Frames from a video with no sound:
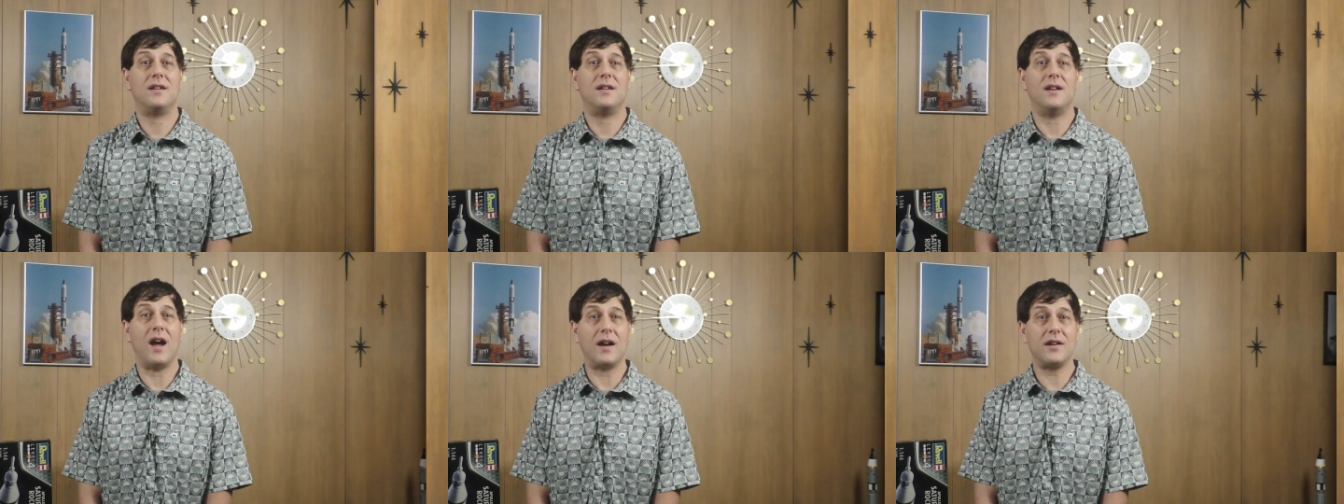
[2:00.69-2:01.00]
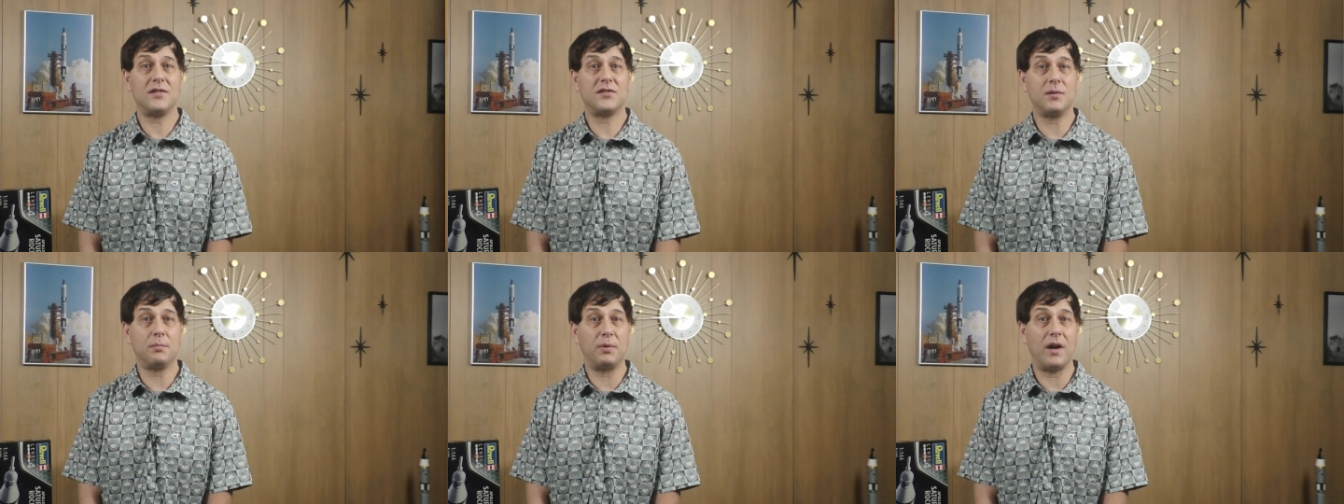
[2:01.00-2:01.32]

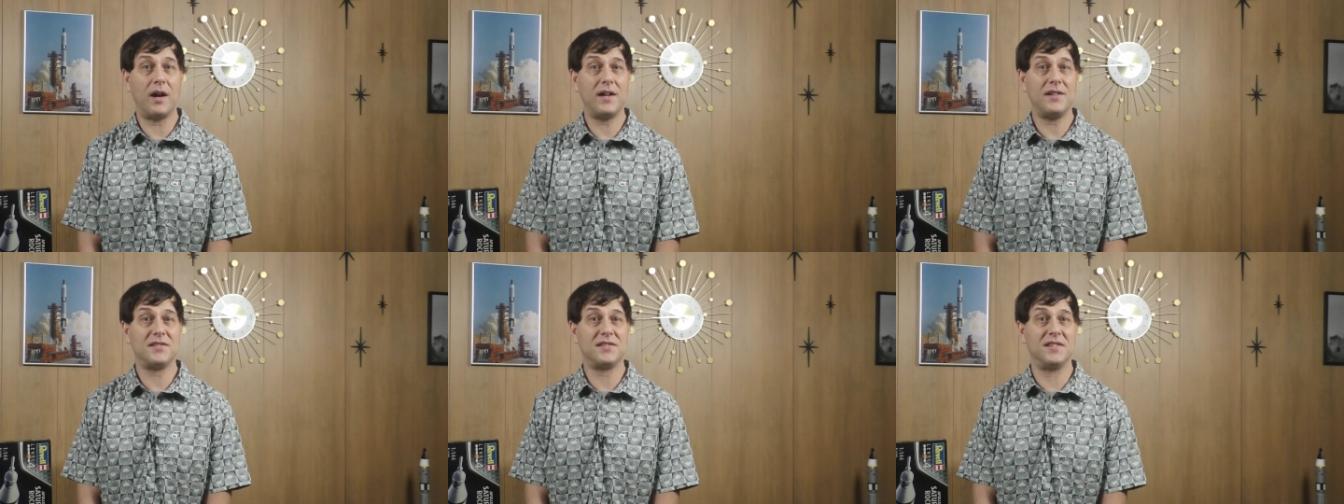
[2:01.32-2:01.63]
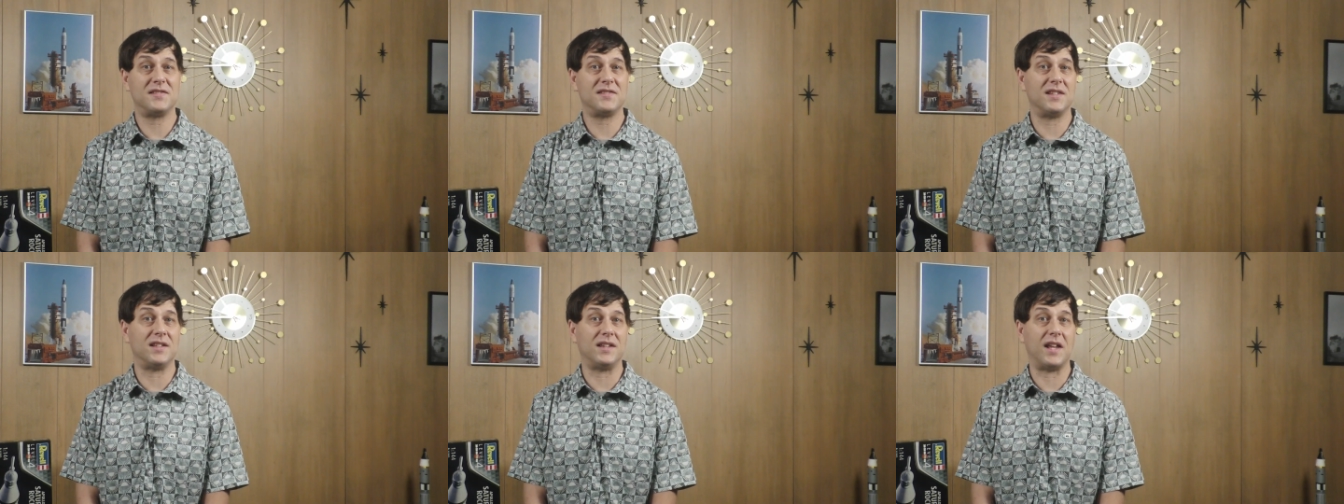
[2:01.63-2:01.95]
Not a surprise
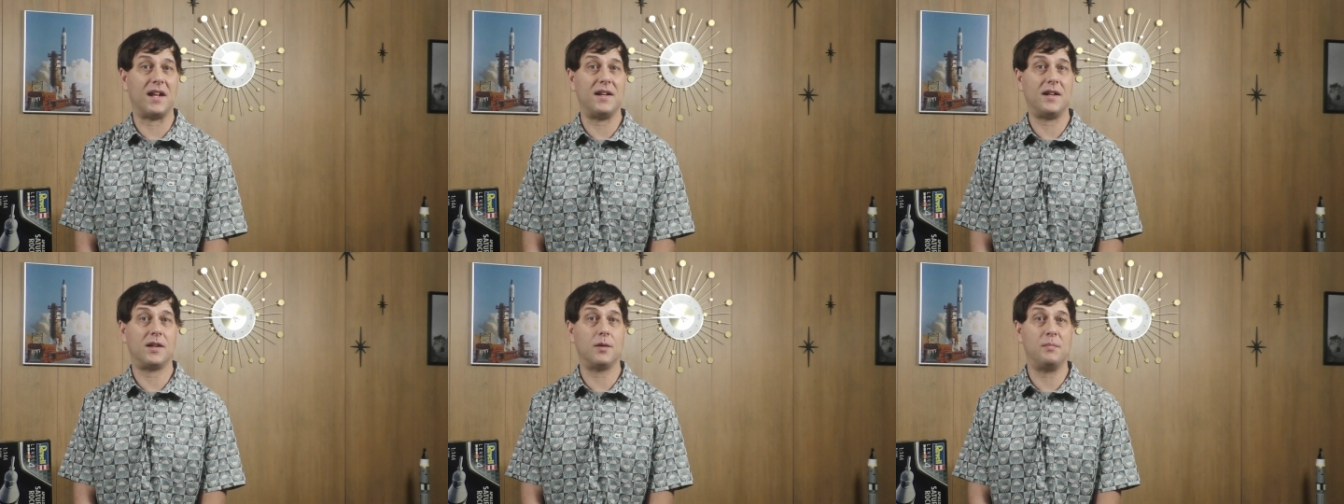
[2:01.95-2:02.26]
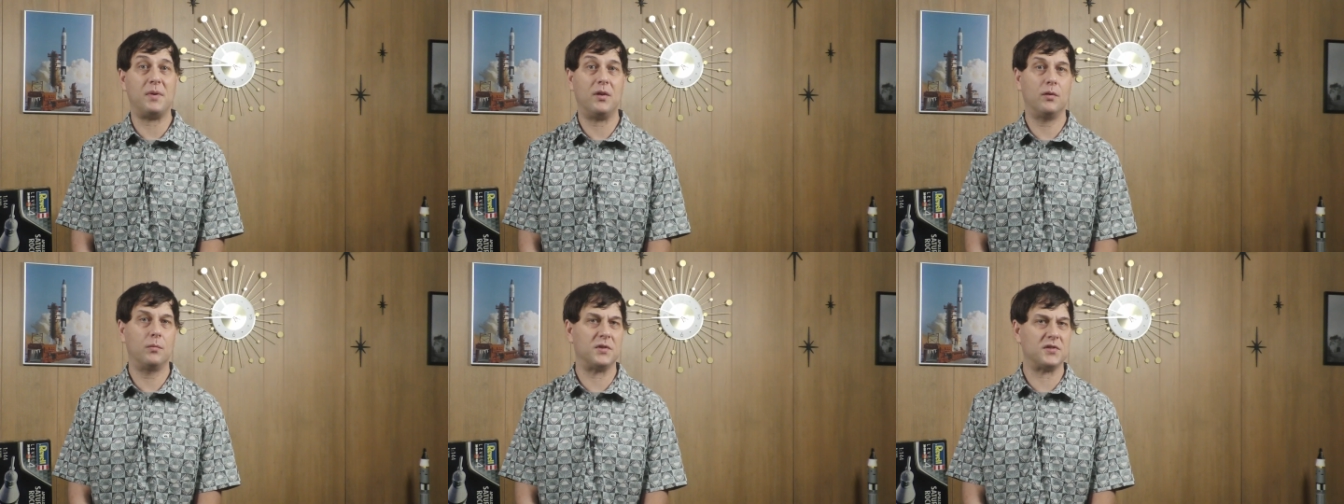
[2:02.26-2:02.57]
since the landing
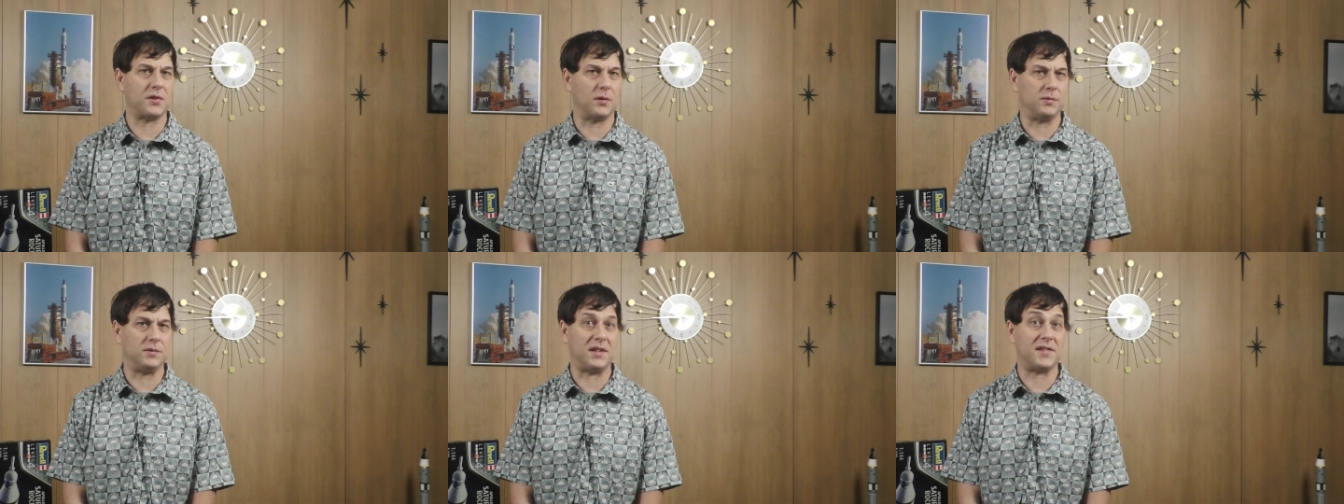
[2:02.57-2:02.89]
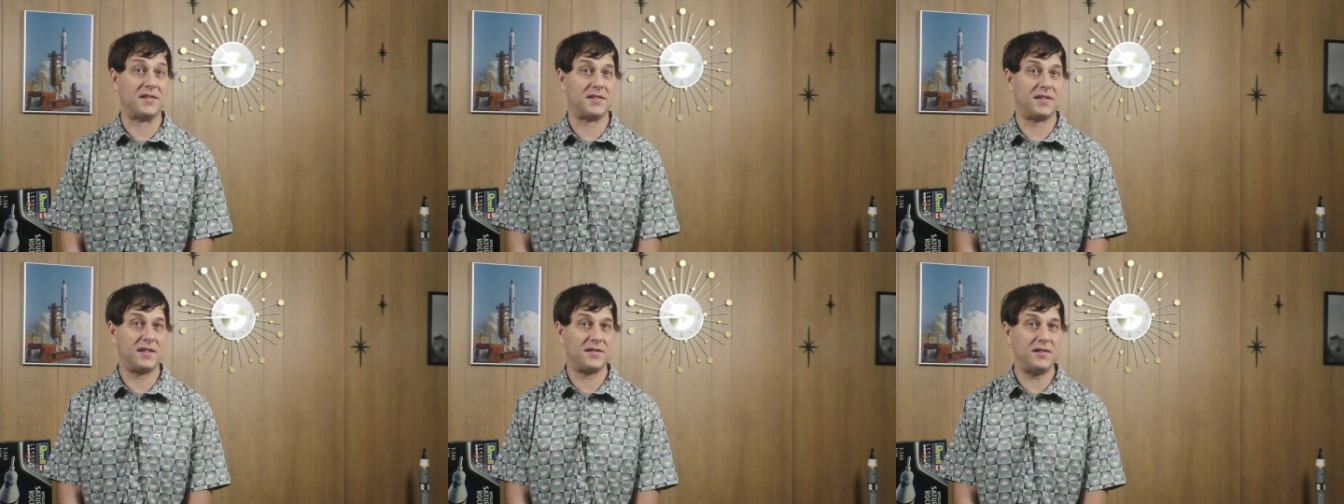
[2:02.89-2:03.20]
computer was only
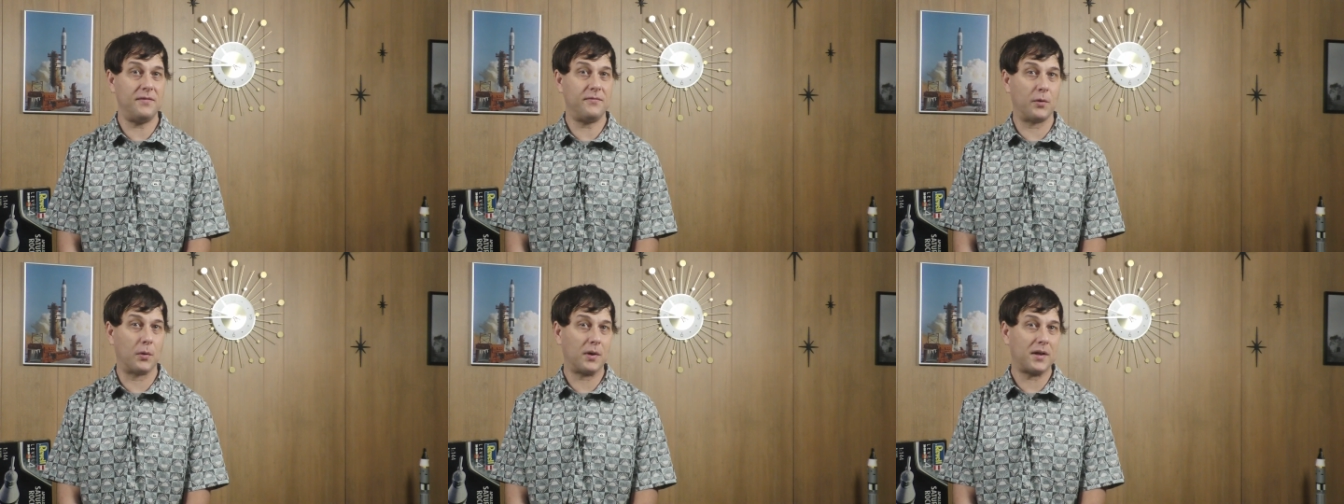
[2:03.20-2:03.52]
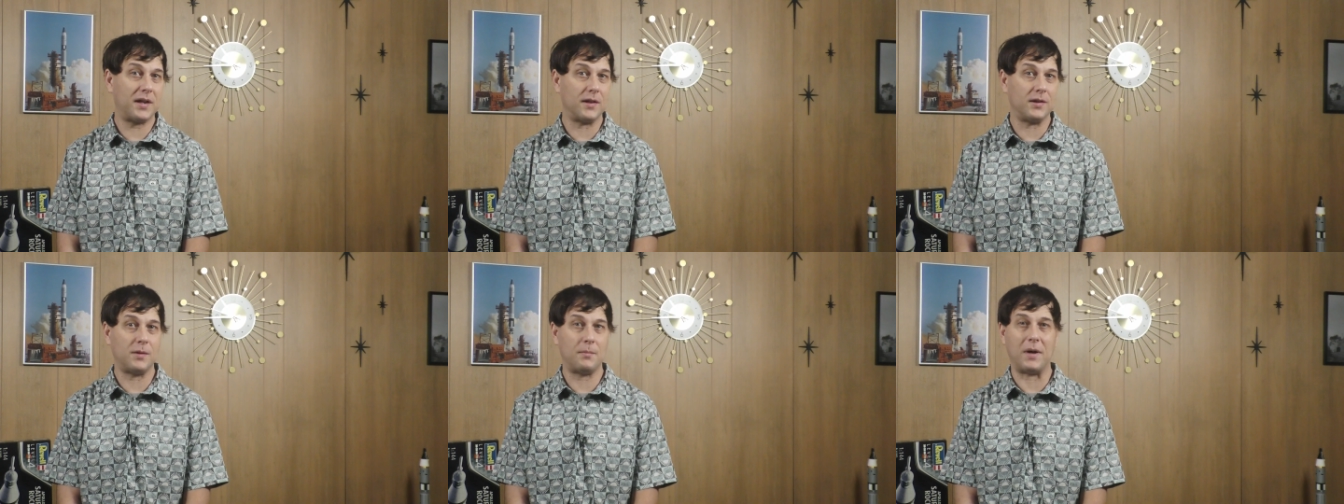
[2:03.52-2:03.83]
64
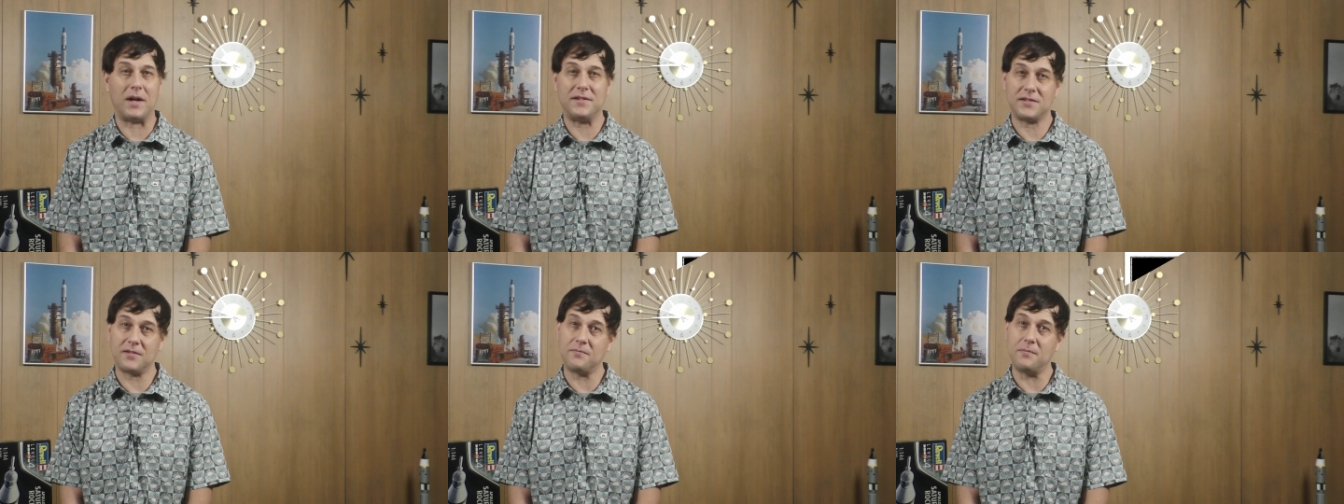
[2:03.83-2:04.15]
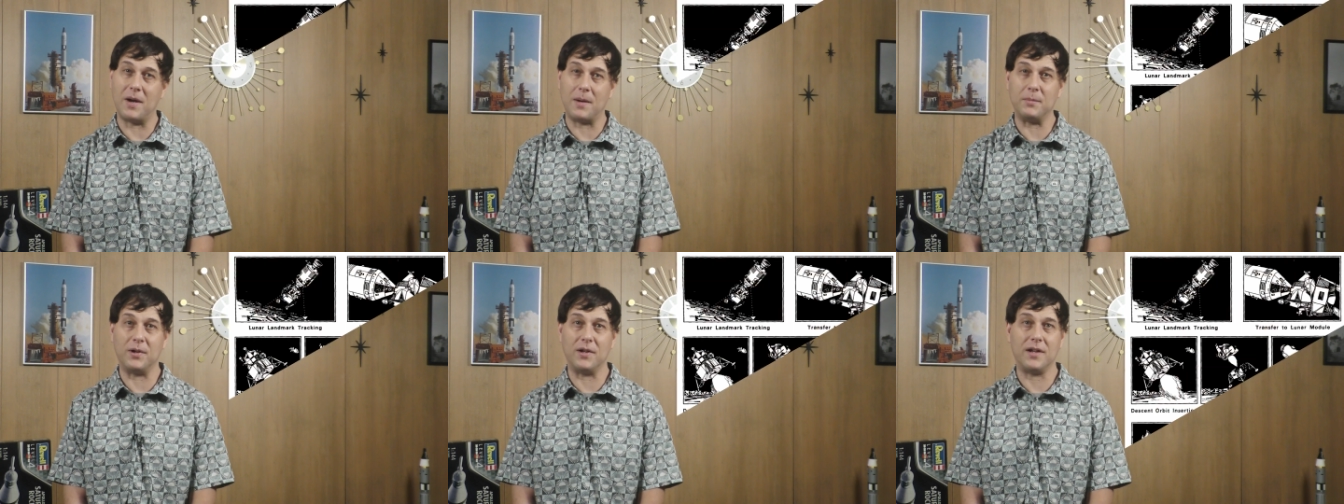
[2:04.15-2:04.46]
kilobytes of
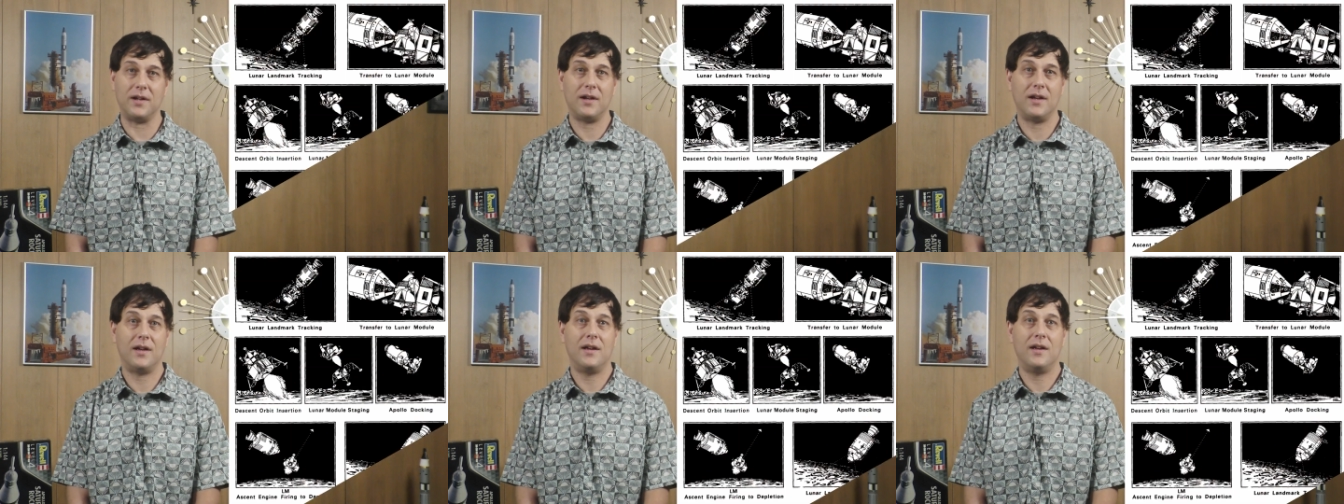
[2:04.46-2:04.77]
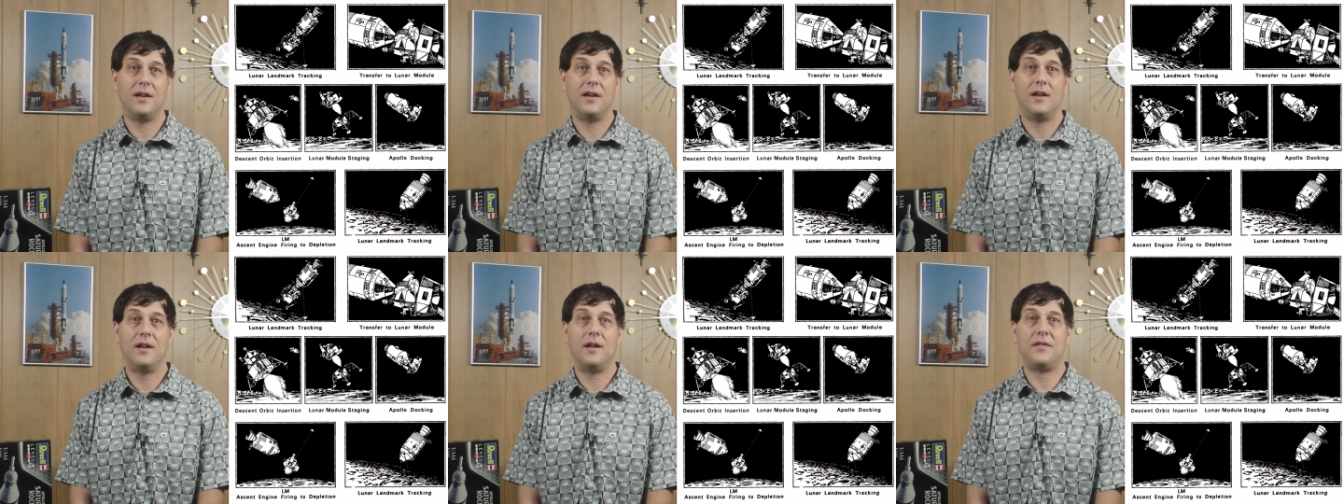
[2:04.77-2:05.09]
memory.
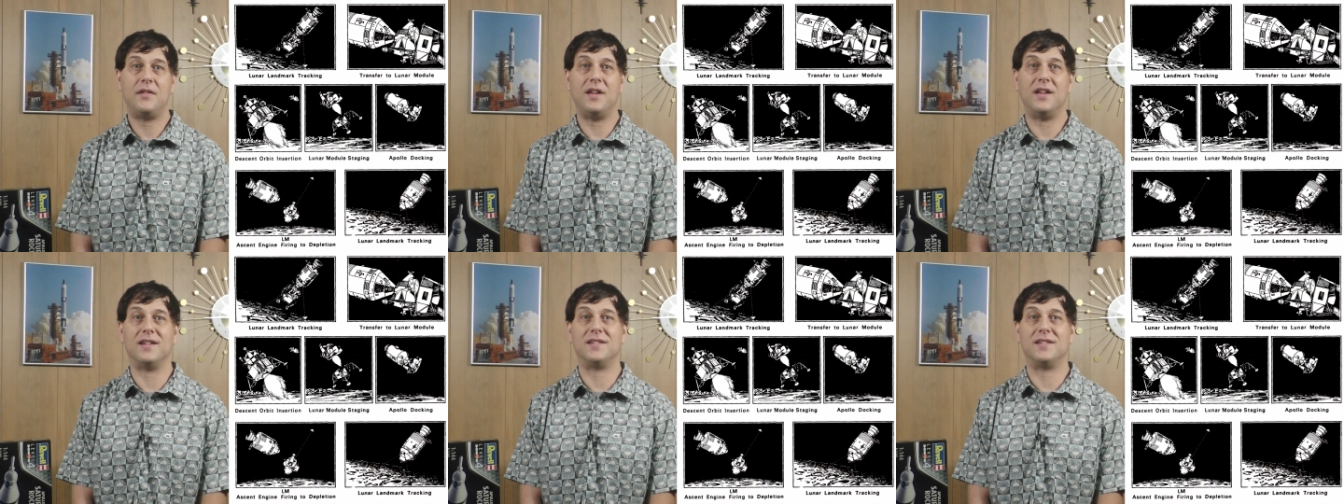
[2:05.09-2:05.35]
The